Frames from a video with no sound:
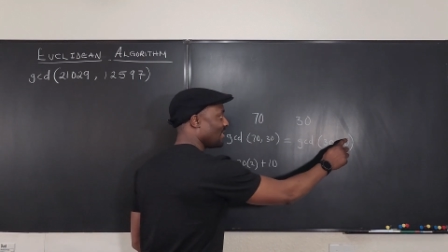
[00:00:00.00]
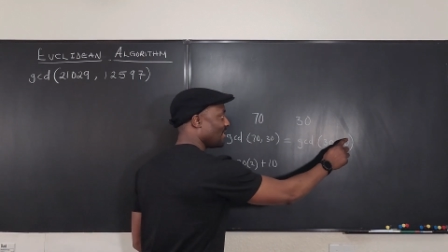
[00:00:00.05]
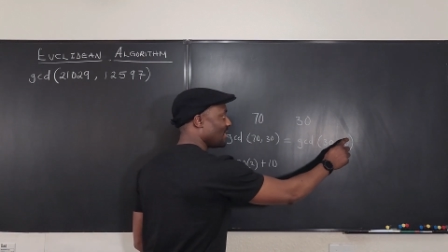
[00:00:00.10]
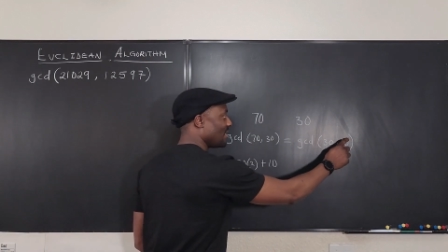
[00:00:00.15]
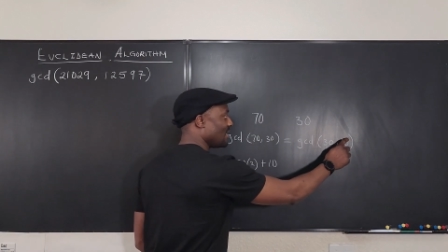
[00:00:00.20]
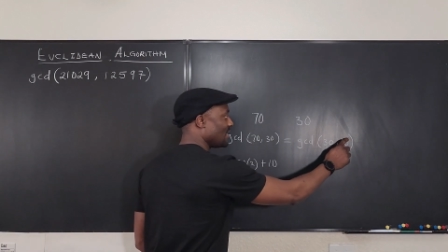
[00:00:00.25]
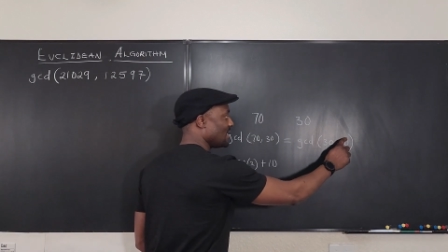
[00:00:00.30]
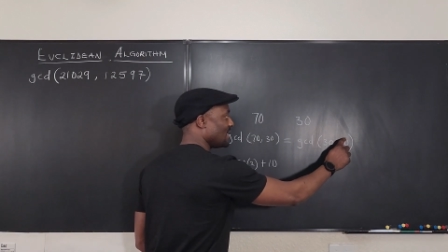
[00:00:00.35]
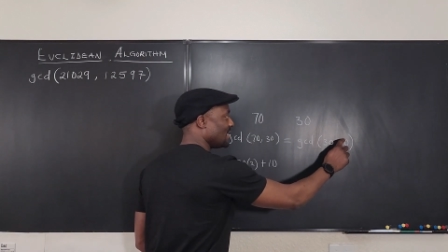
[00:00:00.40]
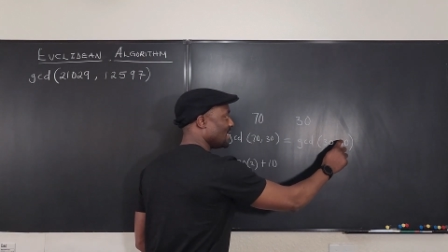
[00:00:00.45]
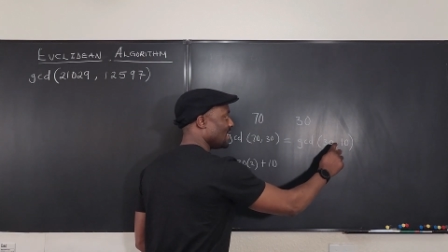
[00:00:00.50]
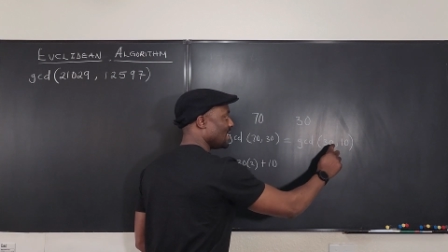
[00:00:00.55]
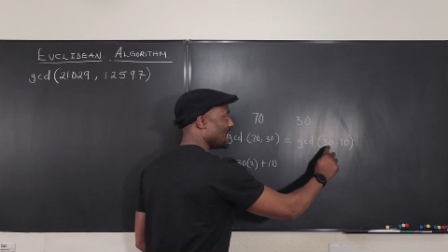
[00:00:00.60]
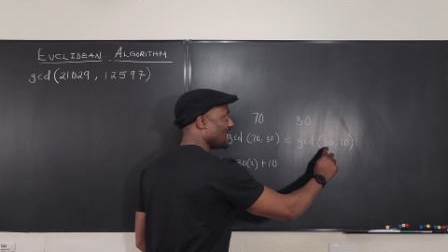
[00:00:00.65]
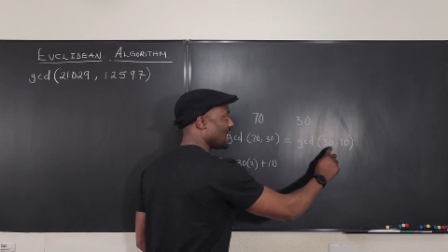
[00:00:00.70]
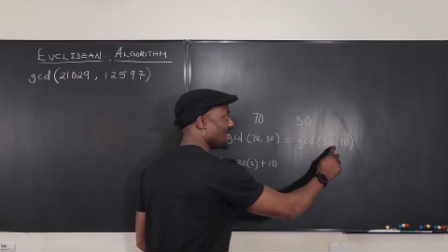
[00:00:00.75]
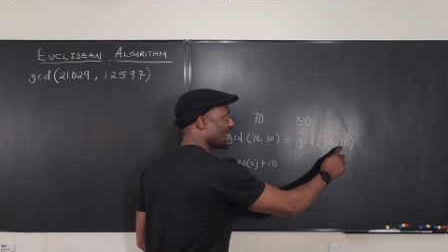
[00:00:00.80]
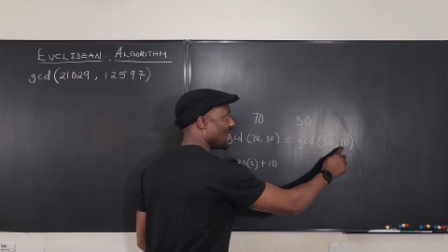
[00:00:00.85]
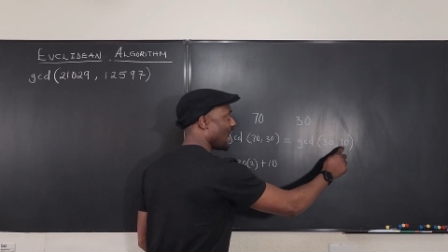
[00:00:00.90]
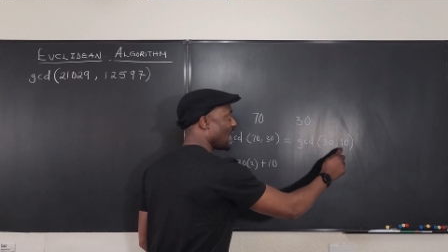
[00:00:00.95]
30
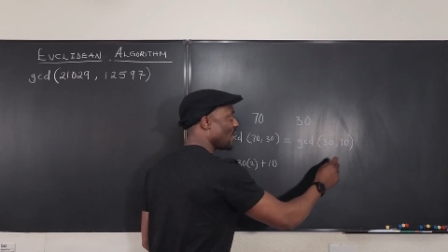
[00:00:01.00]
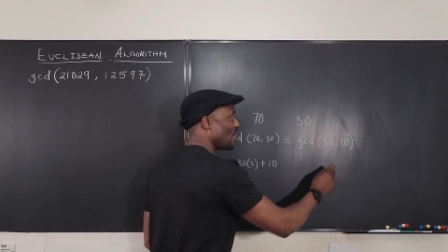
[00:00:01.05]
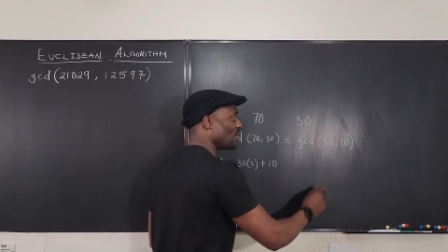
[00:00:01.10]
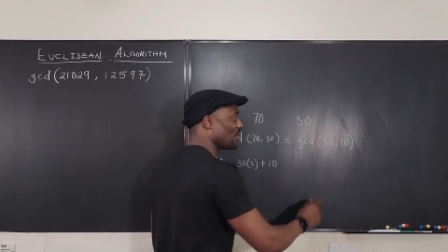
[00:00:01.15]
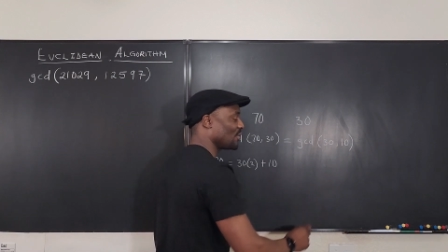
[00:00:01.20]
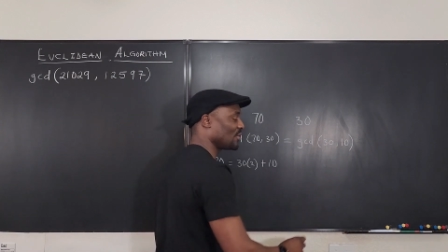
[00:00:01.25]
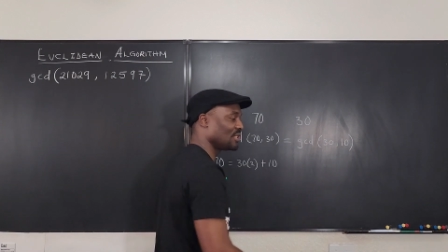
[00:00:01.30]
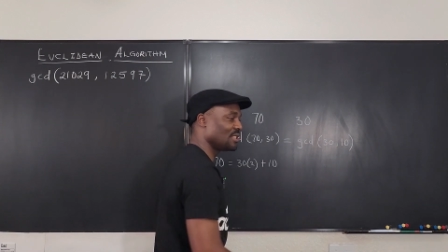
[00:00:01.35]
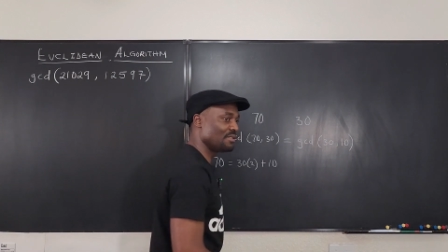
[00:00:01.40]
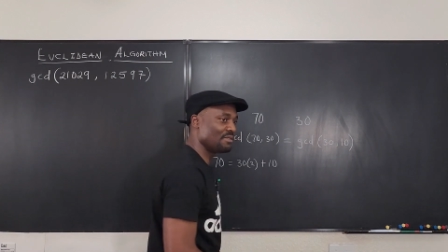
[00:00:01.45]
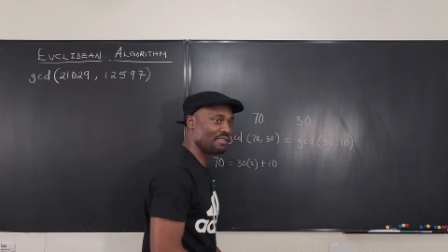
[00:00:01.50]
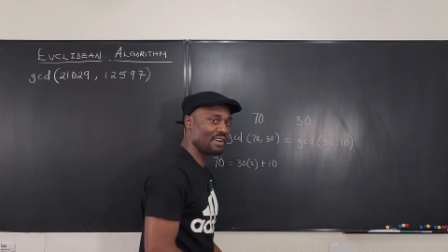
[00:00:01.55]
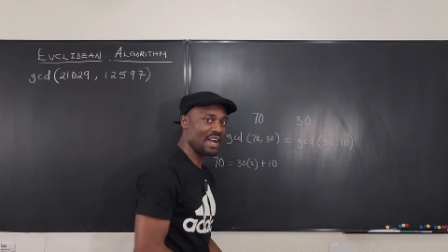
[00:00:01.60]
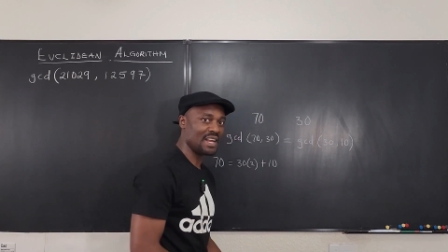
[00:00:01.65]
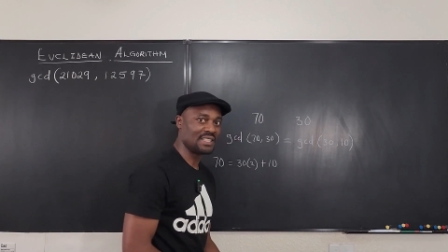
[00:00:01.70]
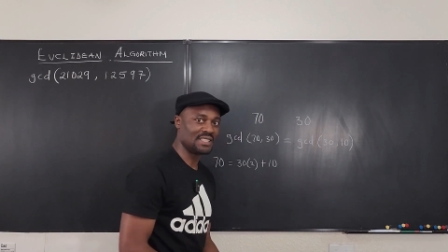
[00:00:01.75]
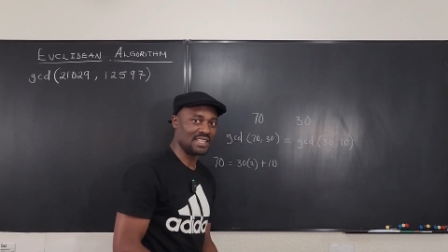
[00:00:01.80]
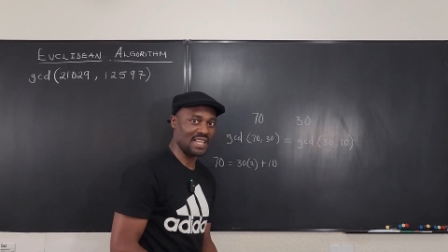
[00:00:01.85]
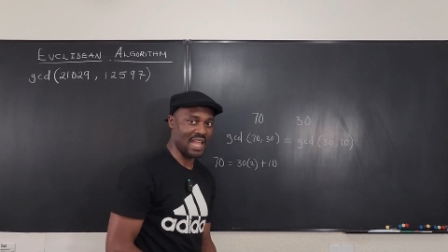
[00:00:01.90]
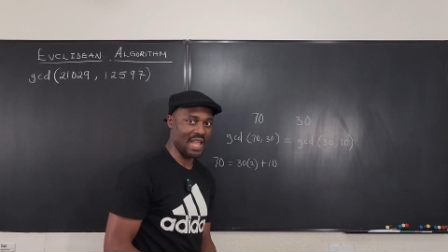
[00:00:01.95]
and also
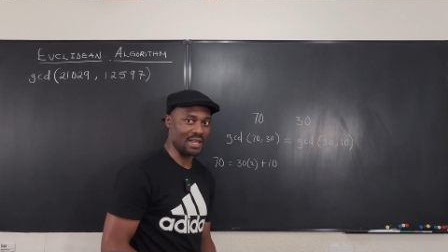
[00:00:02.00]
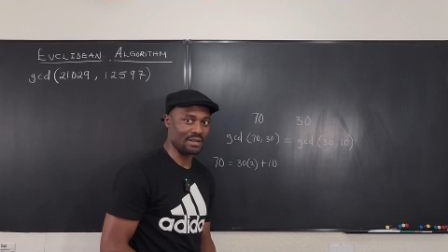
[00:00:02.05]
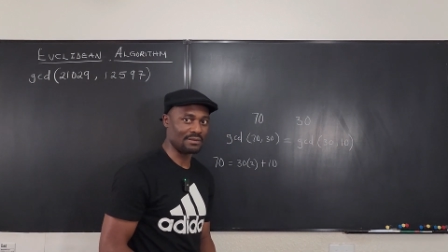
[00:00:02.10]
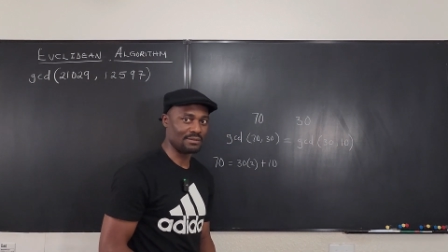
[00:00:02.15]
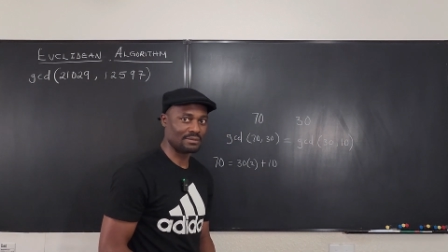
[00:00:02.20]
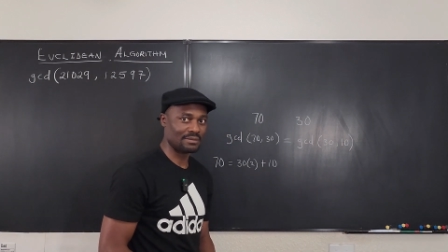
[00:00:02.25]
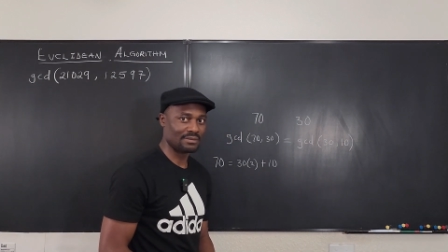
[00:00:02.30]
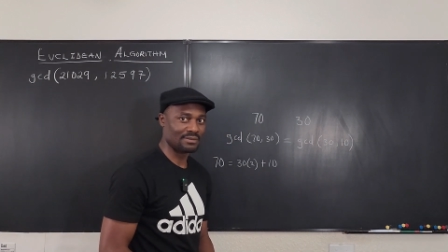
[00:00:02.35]
divide 10?